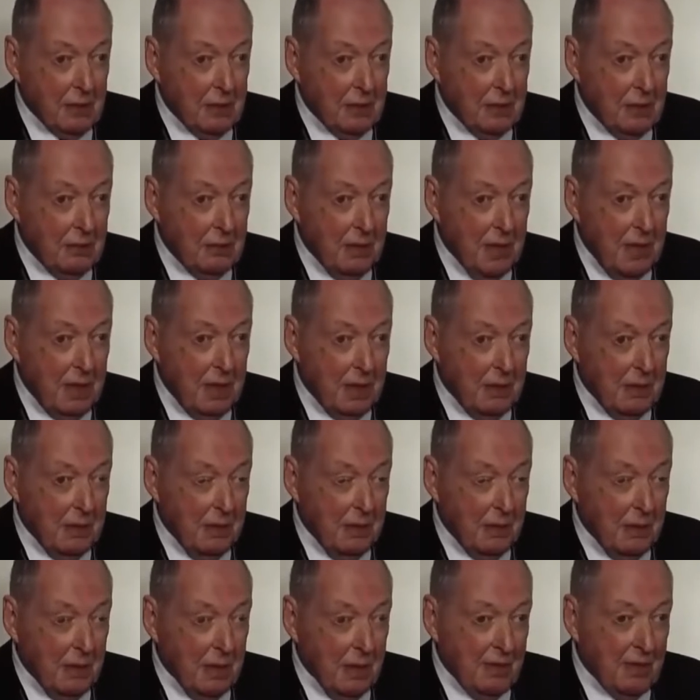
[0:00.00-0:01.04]
So in my
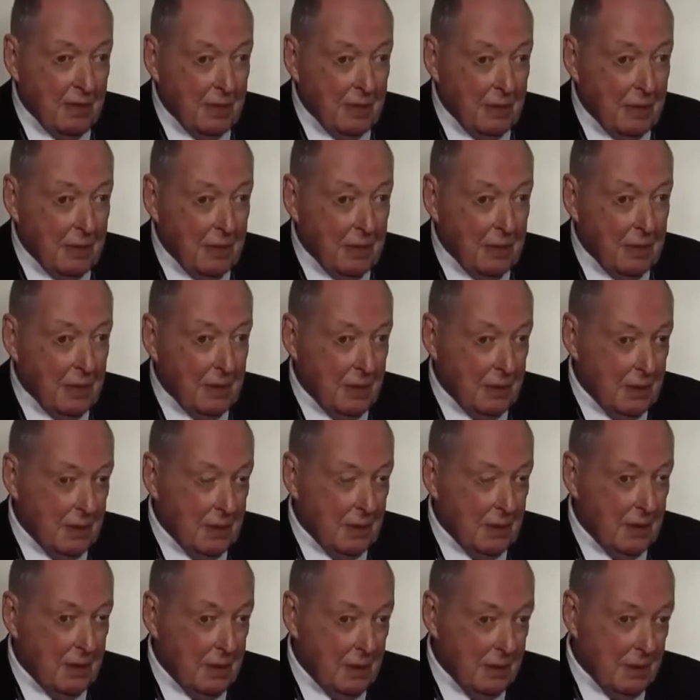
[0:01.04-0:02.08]
view,
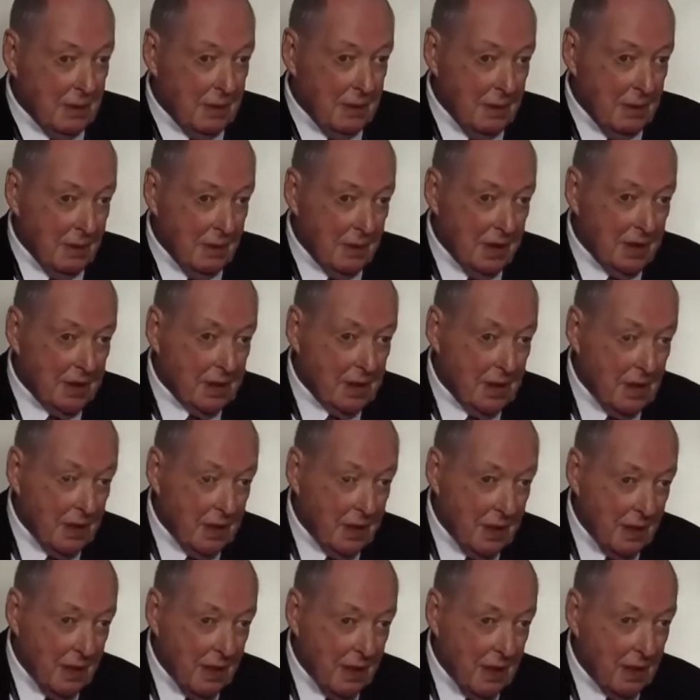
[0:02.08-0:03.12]
in this
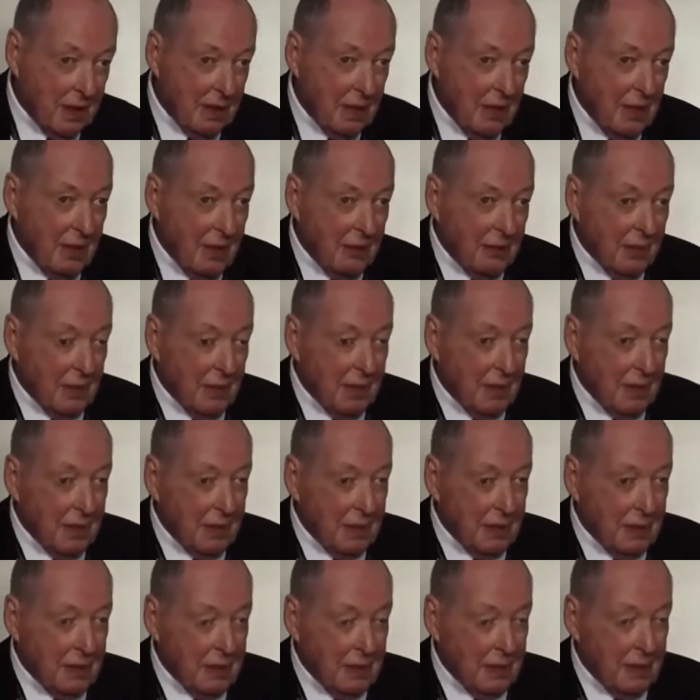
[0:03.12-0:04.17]
decade,
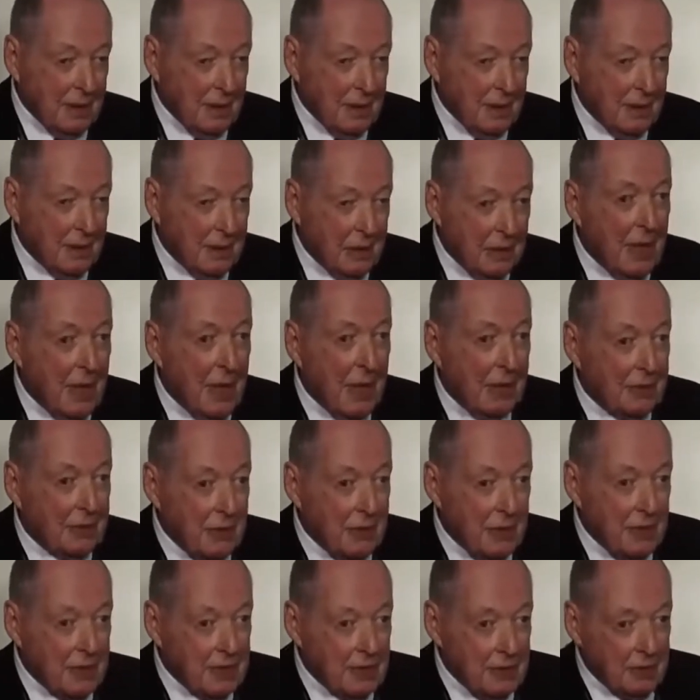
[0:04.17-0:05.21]
the DOAC
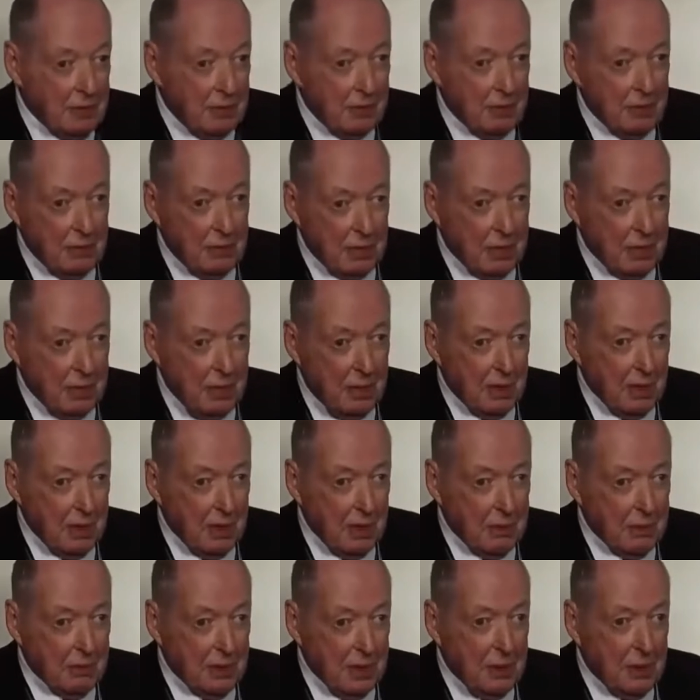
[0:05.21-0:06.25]
drugs is what we're
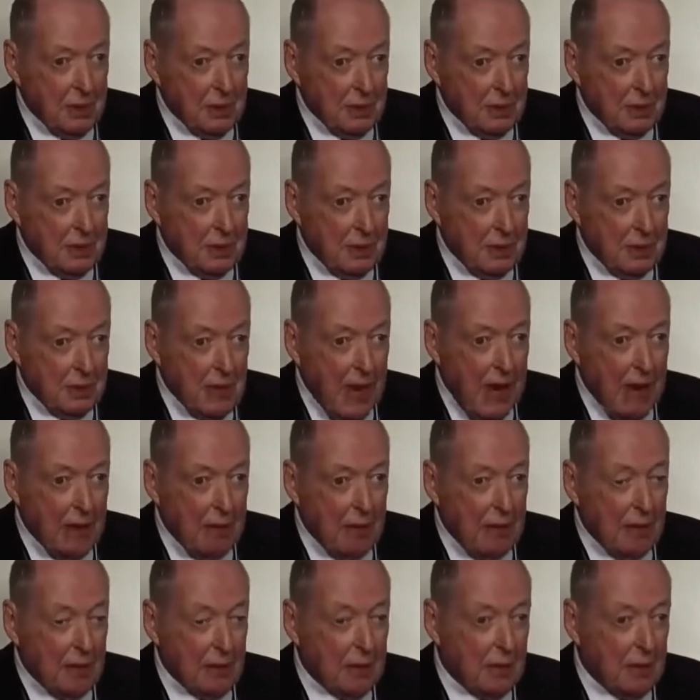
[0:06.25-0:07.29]
calling them now,
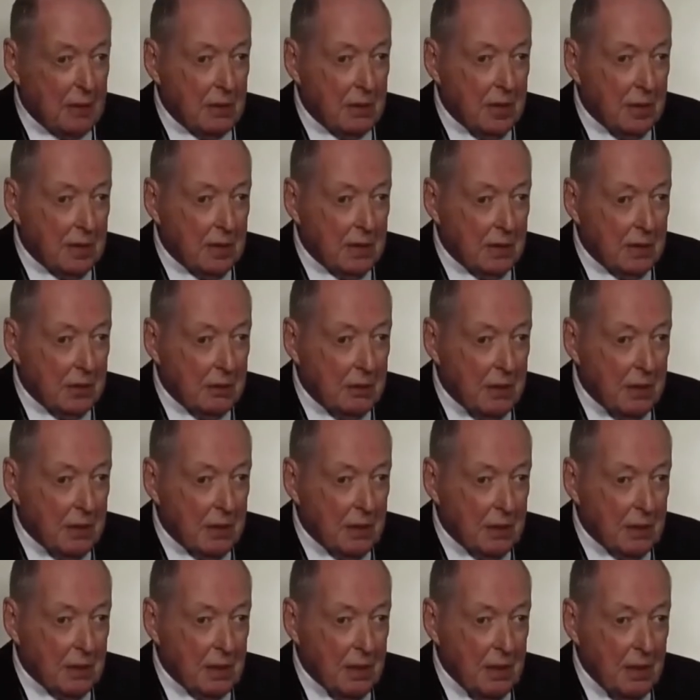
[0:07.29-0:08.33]
direct oral
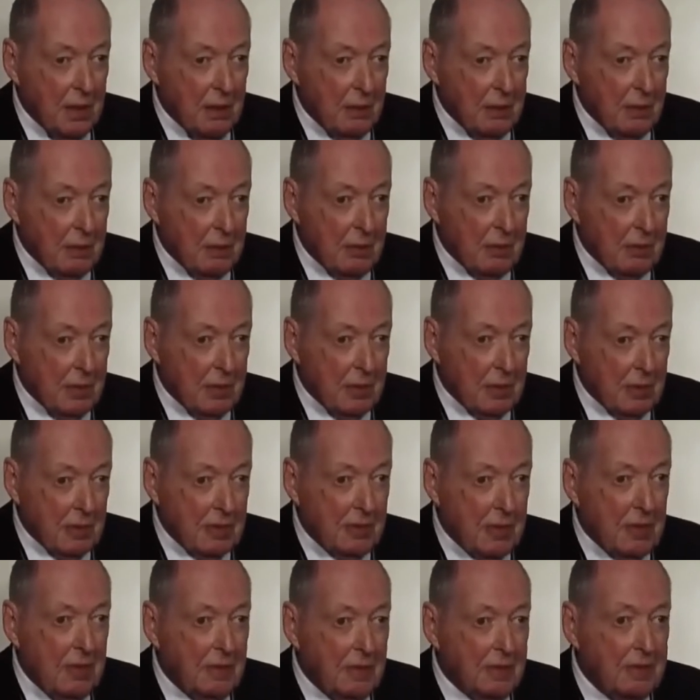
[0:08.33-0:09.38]
anticoagulants, will be the
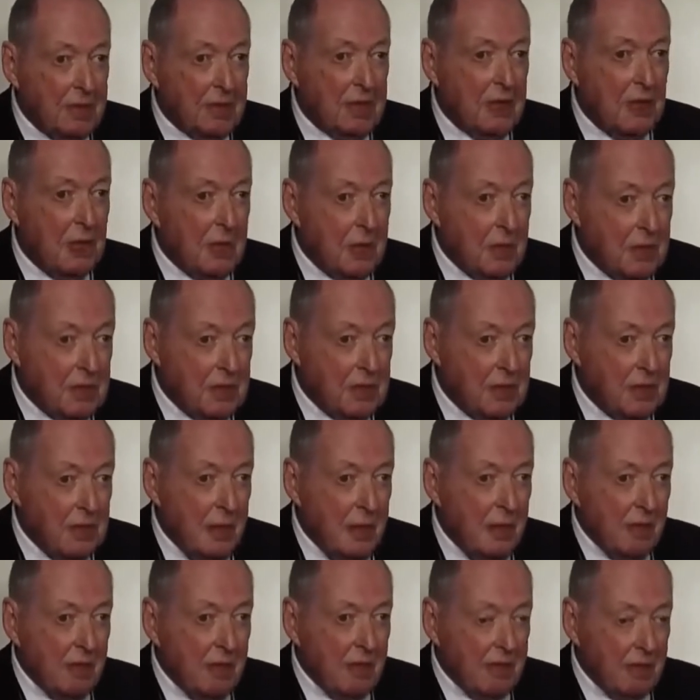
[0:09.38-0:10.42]
drug of choice
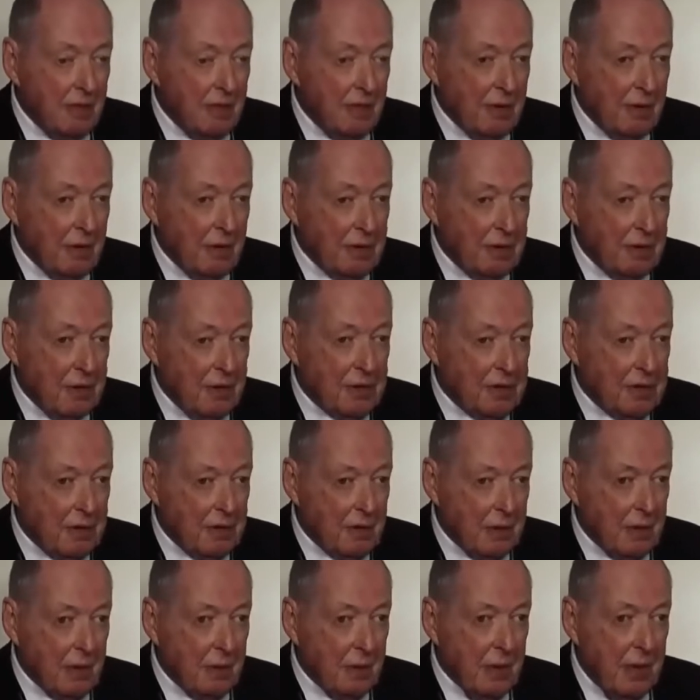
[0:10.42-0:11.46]
for patients
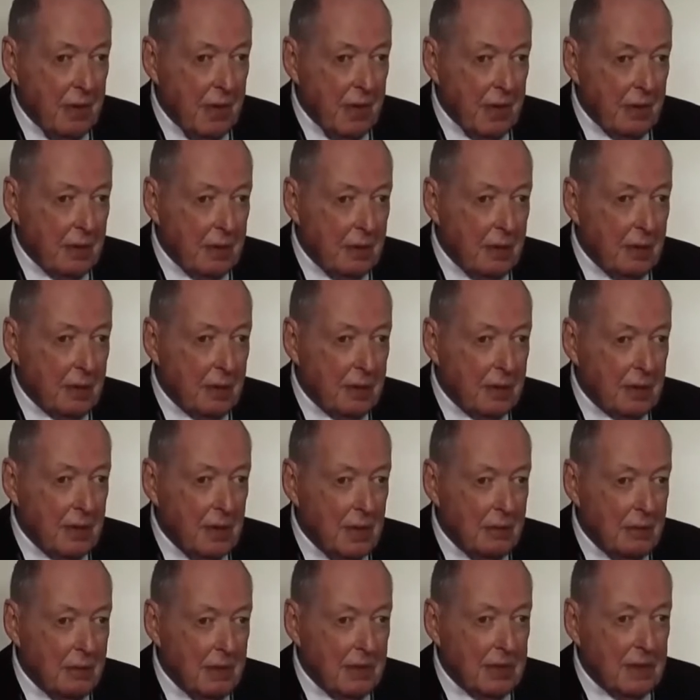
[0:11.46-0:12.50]
who require
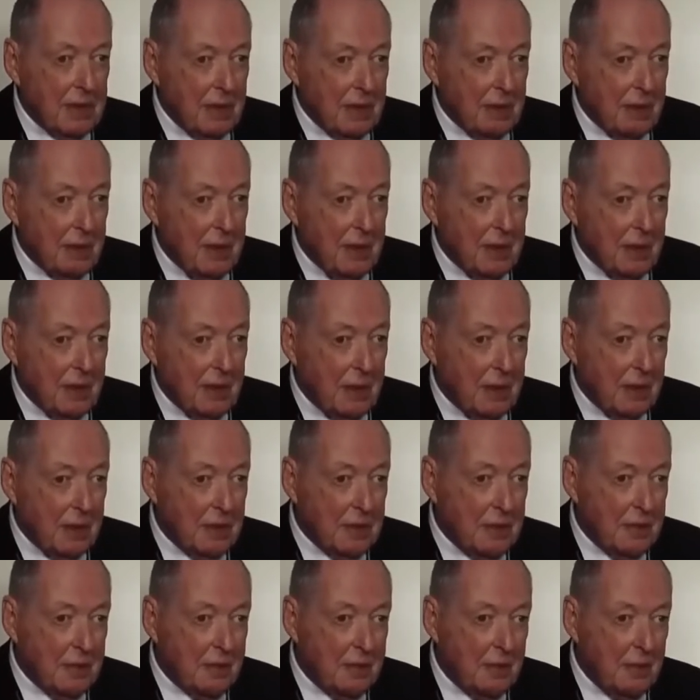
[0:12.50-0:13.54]
long-term
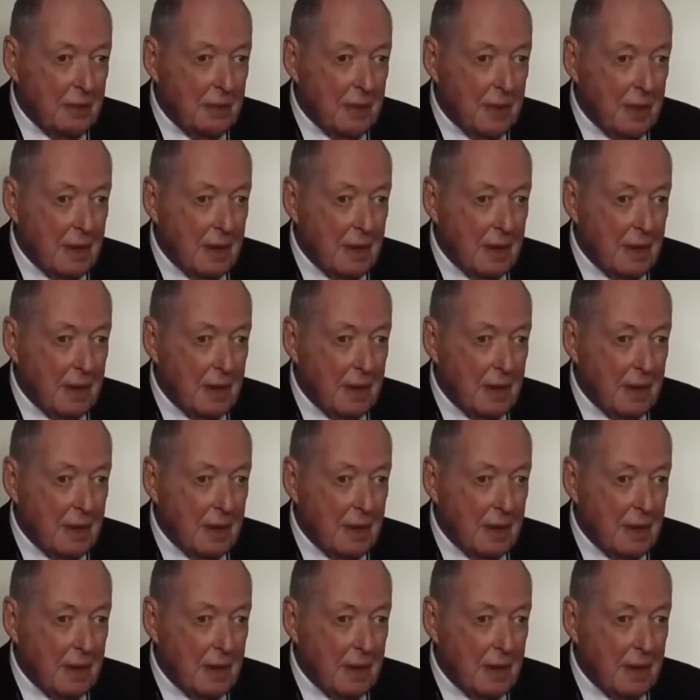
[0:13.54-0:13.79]
anticoagulation.